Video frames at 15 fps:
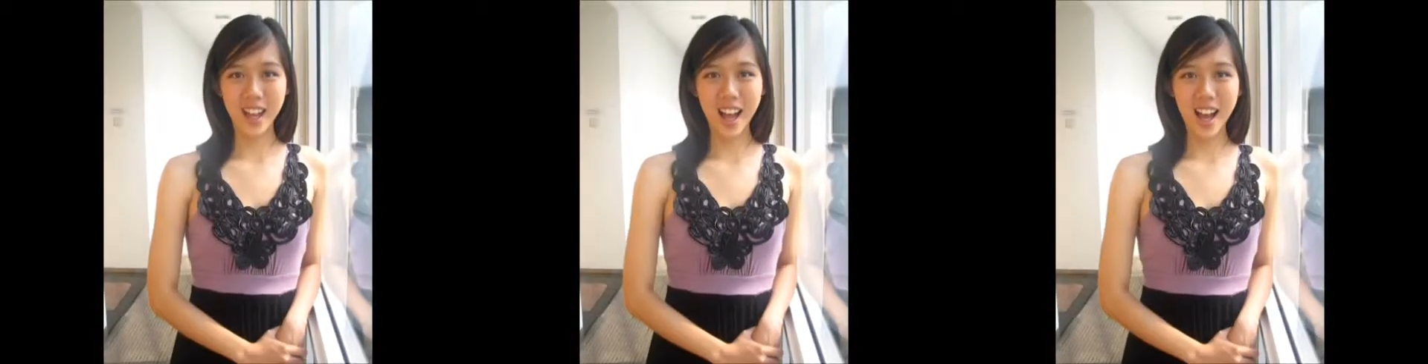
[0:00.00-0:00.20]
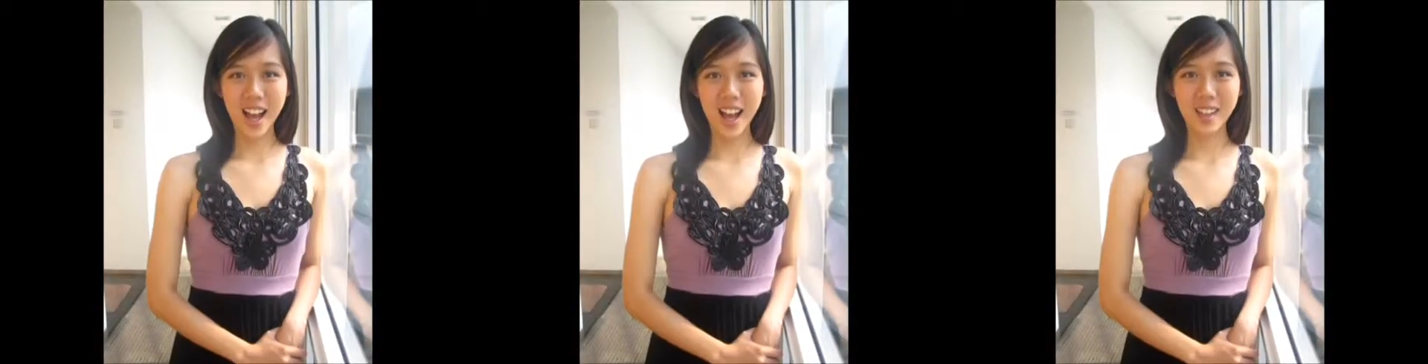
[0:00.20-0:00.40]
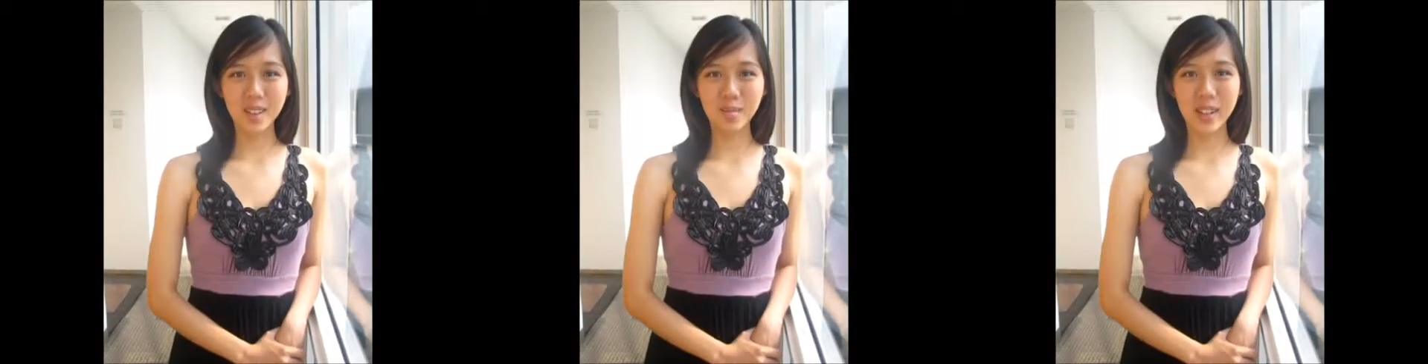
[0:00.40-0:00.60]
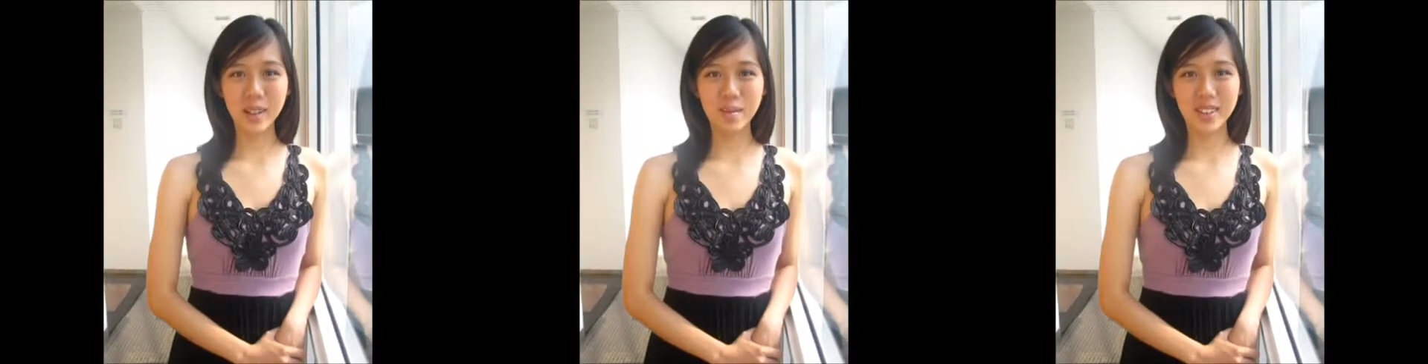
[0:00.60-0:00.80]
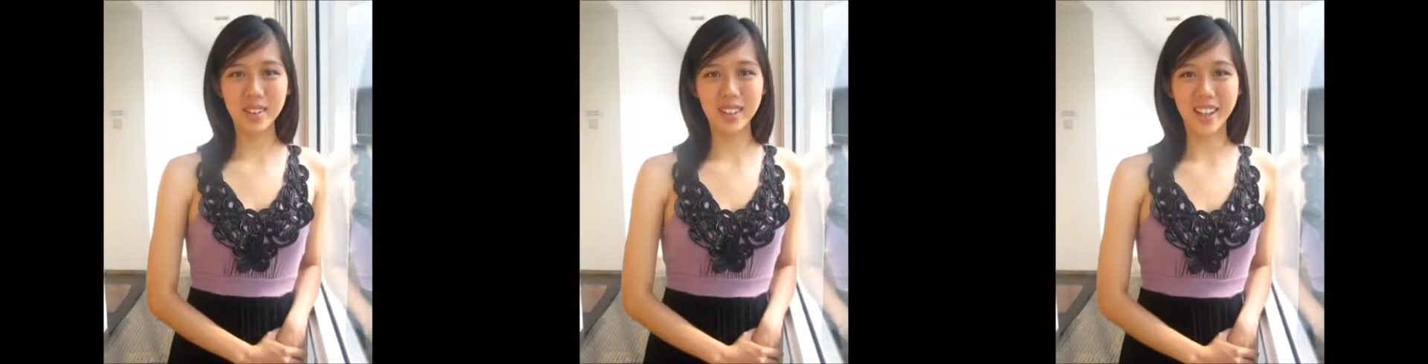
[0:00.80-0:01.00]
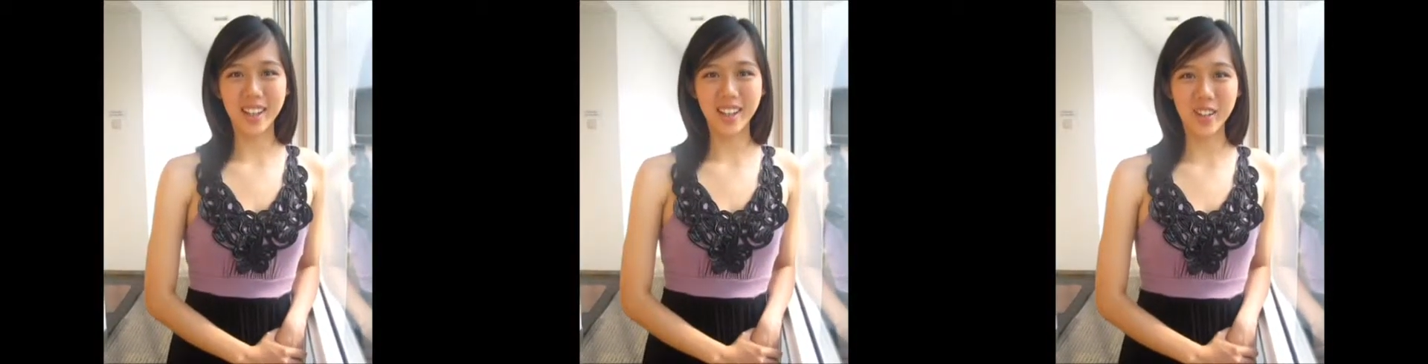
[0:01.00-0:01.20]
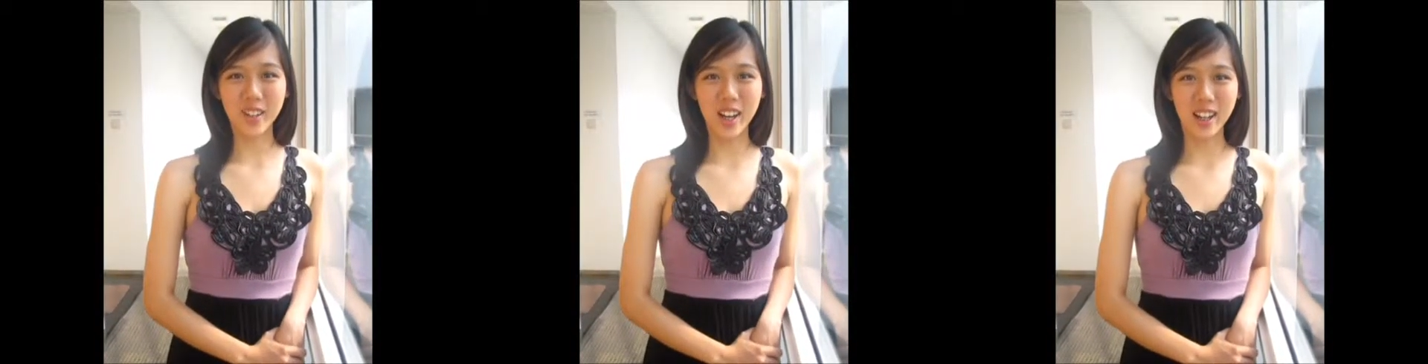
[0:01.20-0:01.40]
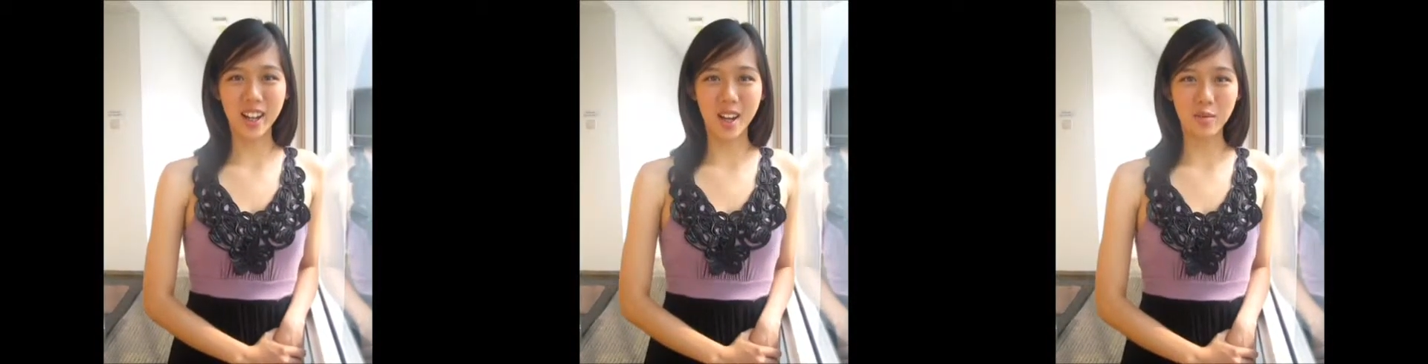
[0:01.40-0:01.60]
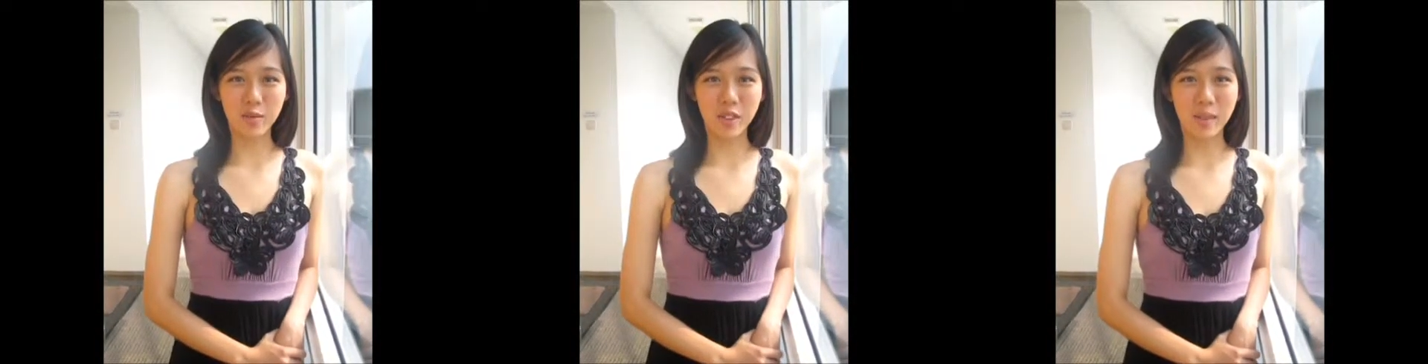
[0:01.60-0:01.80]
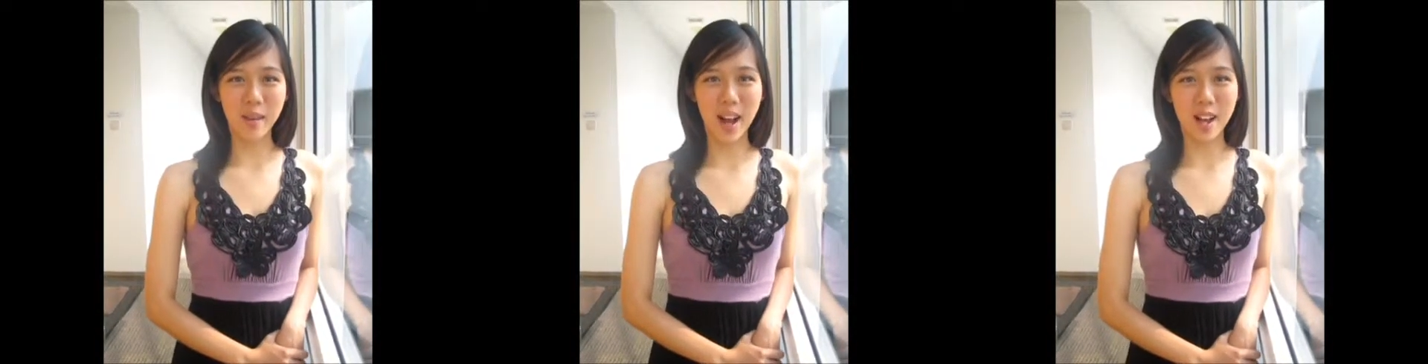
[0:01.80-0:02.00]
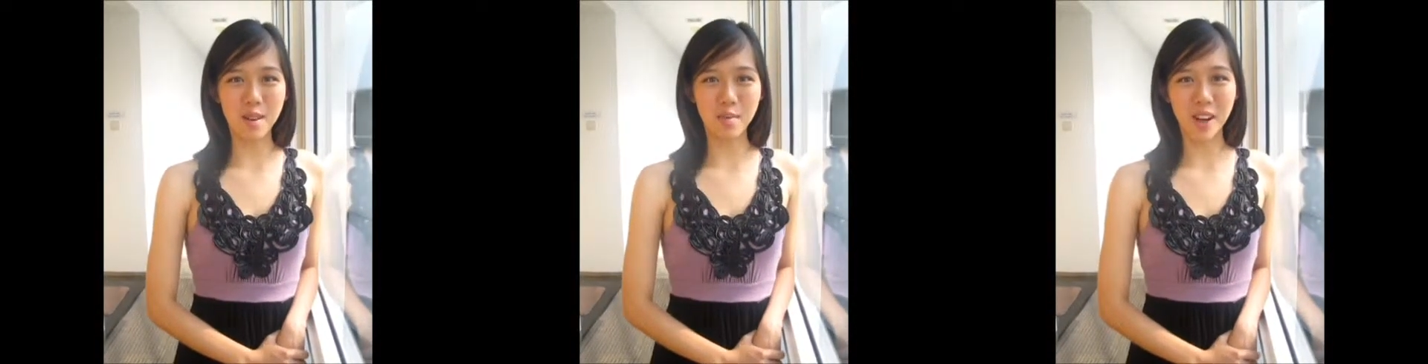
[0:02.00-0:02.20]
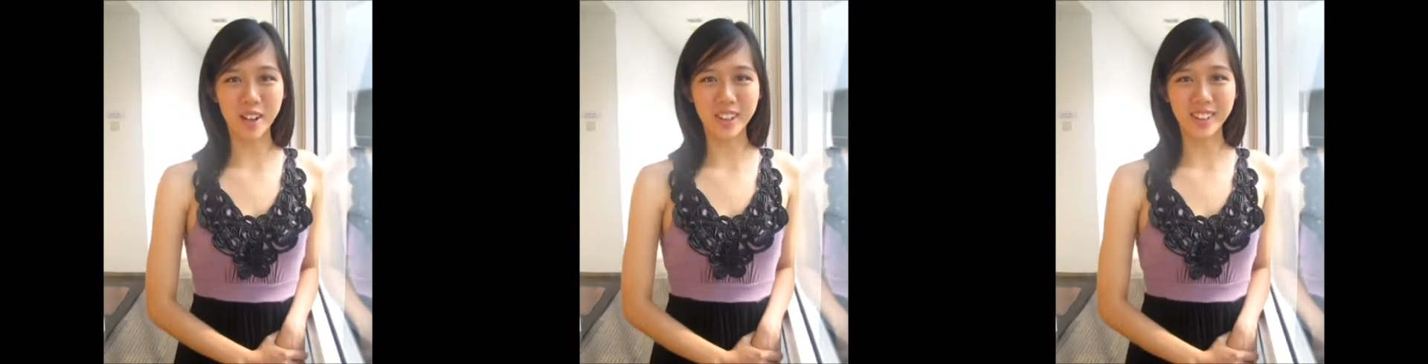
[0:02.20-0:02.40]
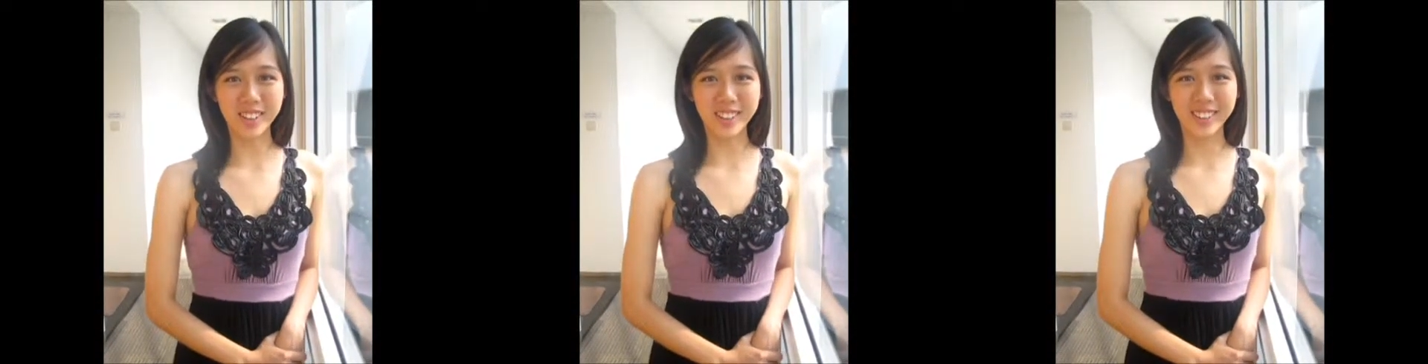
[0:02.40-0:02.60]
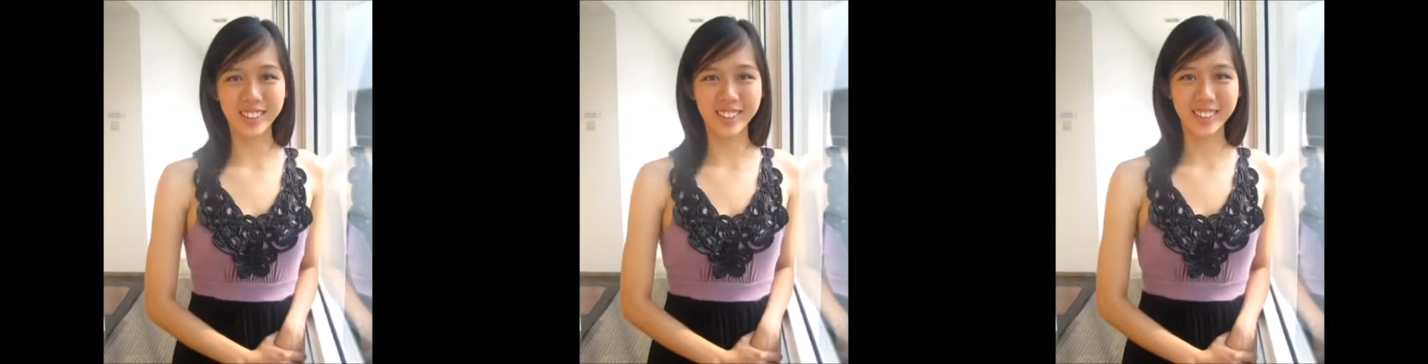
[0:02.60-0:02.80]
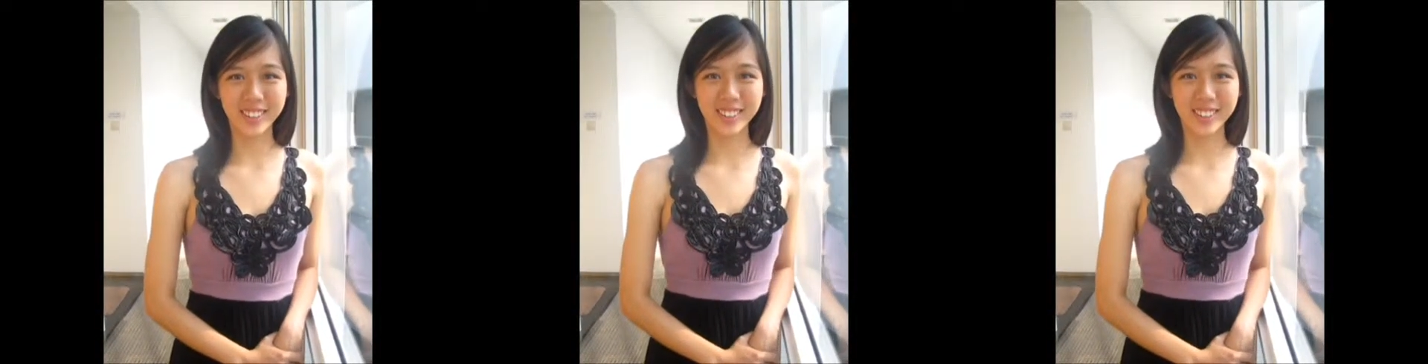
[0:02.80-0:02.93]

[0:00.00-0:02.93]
Hi, my name is Keiko and I'm from iModels.